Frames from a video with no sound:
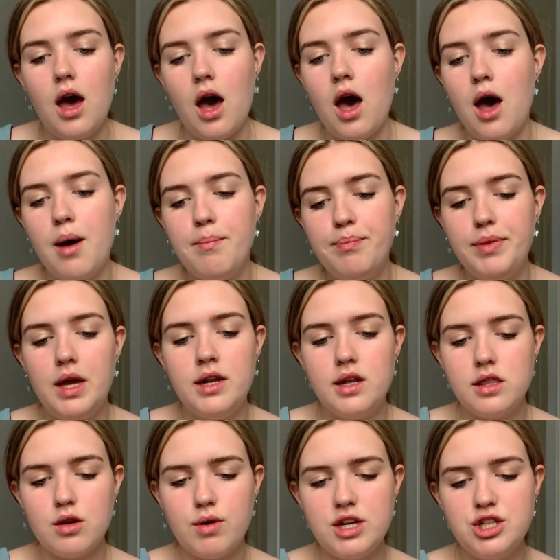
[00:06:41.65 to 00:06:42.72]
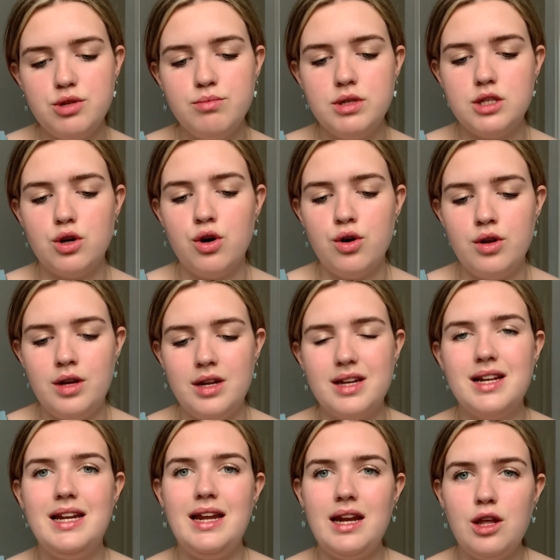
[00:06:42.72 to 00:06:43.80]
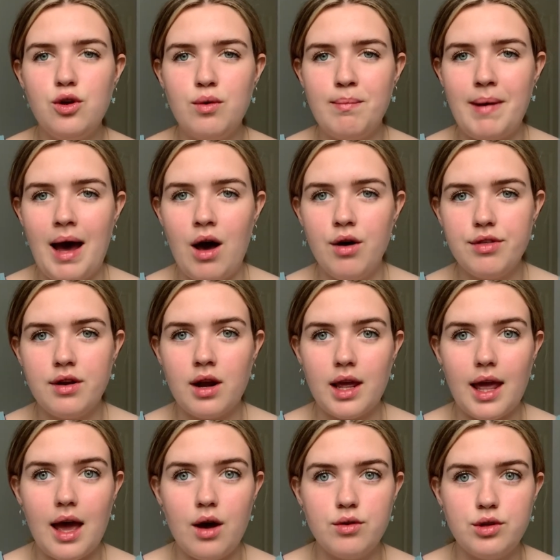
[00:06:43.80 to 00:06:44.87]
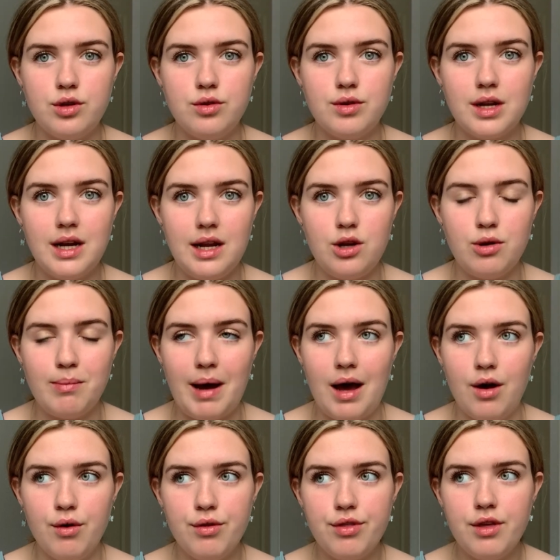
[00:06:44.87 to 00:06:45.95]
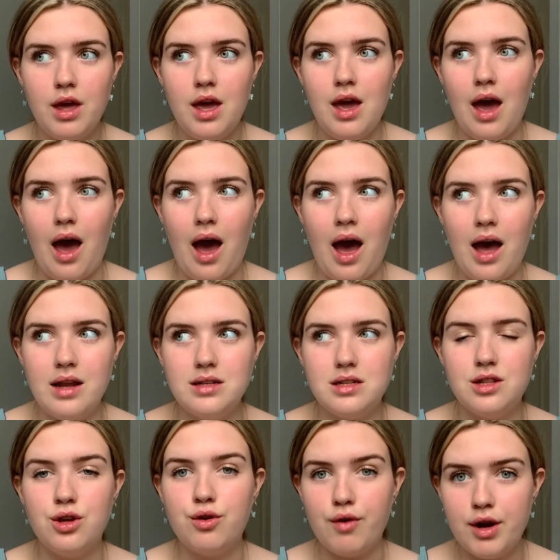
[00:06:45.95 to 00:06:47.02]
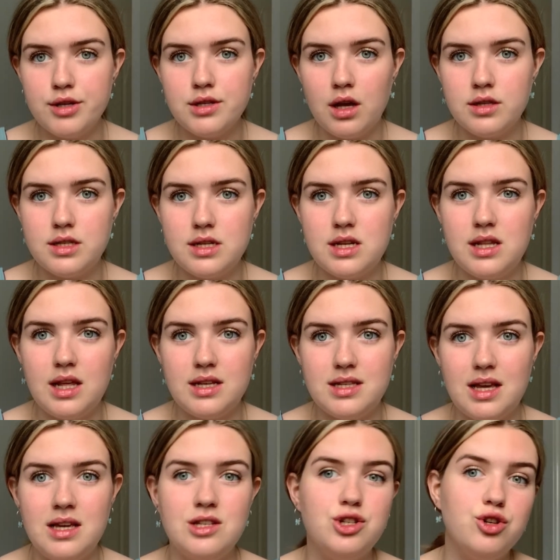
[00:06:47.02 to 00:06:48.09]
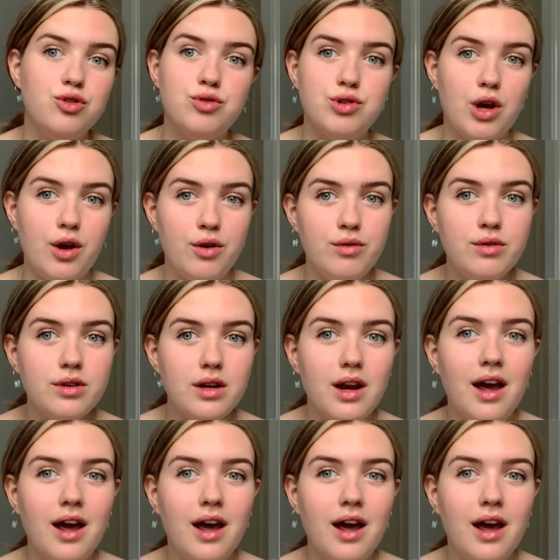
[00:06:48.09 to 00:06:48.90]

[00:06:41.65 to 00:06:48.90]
Another question was on cleaning your mouth and like how you clean your mouth. And the gross answer to this is you don't.